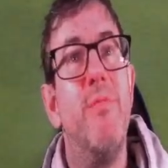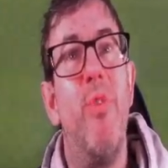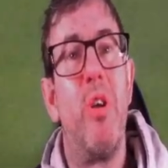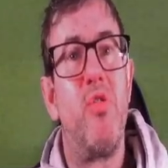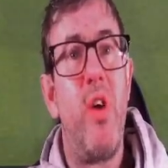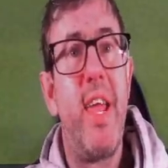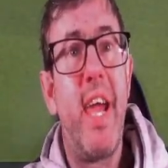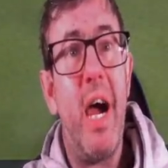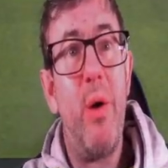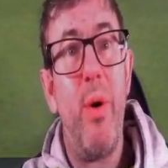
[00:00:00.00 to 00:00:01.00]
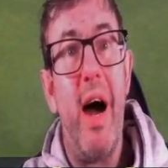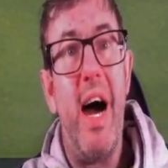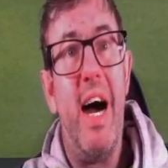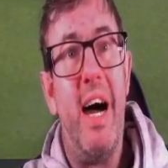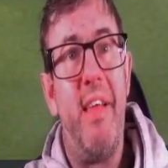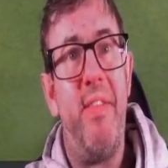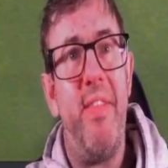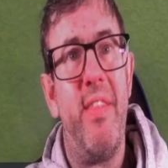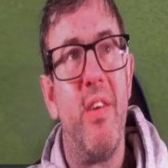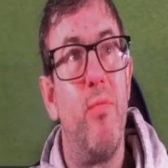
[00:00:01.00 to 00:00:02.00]
Rodrigo
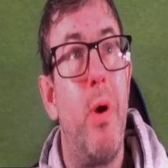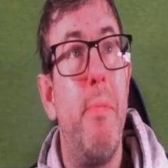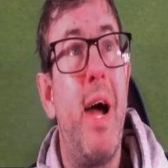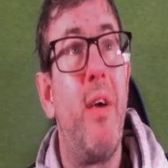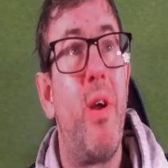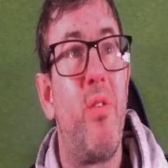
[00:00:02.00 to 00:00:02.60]
and Romero's